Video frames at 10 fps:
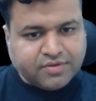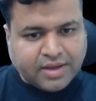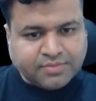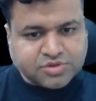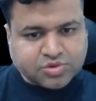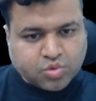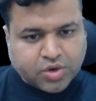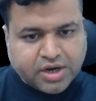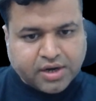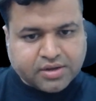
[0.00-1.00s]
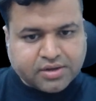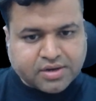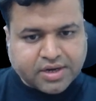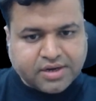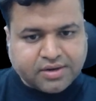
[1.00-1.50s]
M squared,
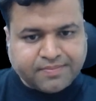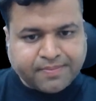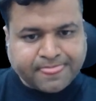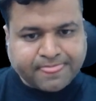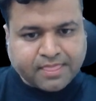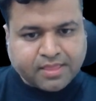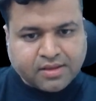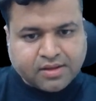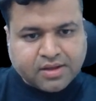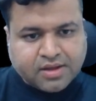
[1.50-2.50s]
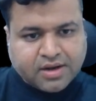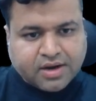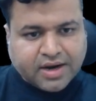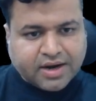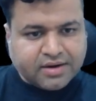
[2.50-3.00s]
right?
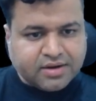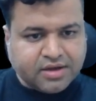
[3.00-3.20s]
And